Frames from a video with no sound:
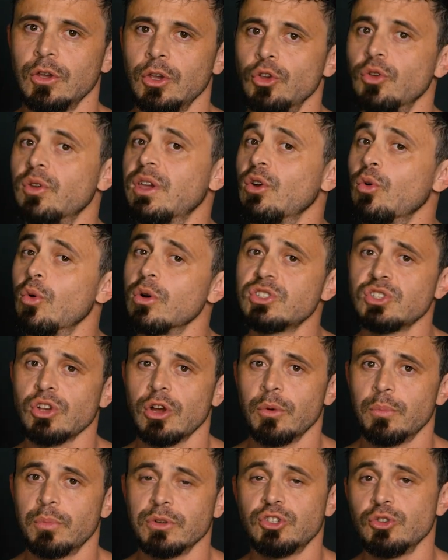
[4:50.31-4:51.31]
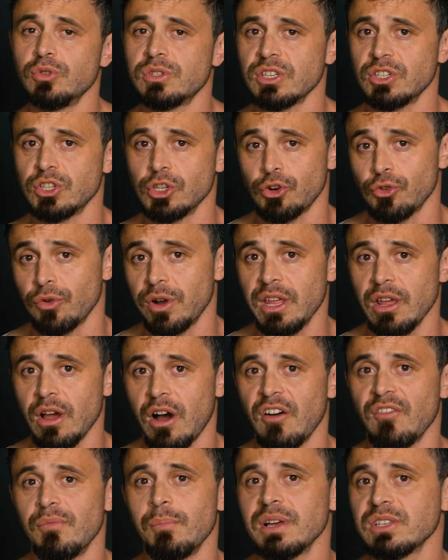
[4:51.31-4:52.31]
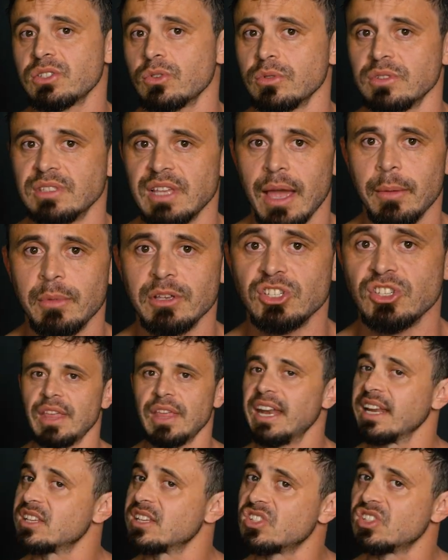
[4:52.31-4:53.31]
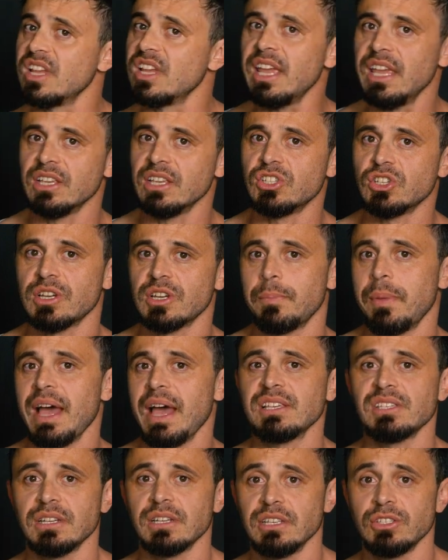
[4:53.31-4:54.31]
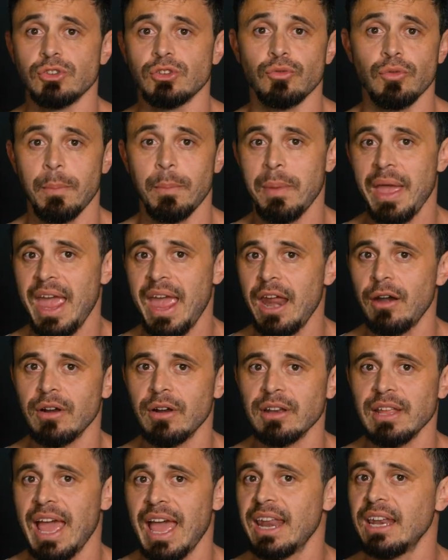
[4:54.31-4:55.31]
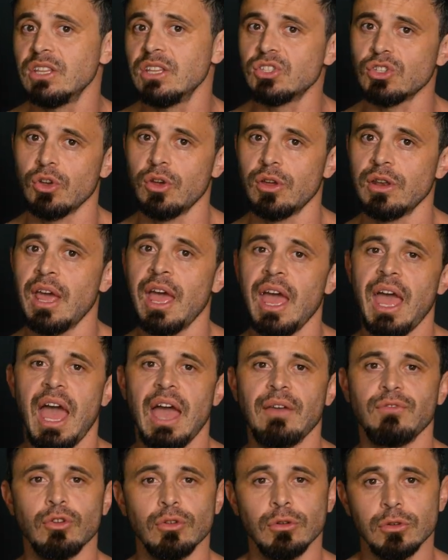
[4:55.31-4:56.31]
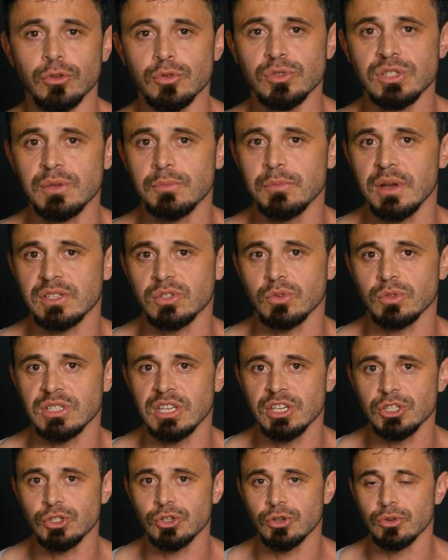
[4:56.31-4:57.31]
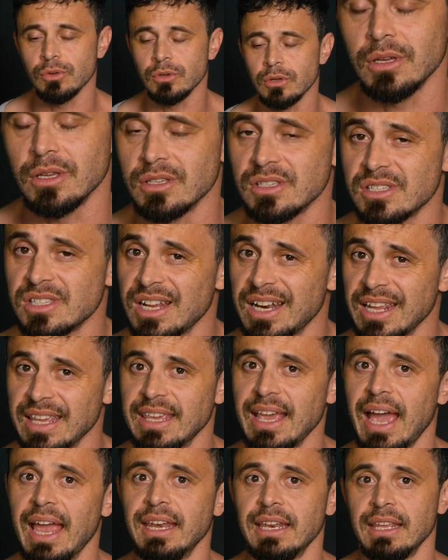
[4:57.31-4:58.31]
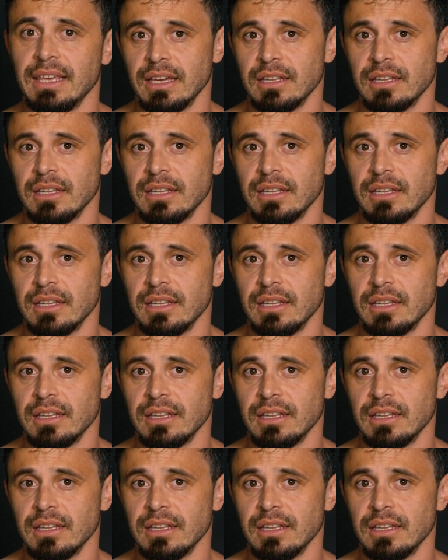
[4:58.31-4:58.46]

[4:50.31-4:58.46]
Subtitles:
You can also produce a degree of muscle damage that exceeds your capacity to repair it, and in turn have you losing muscle tissue instead of gaining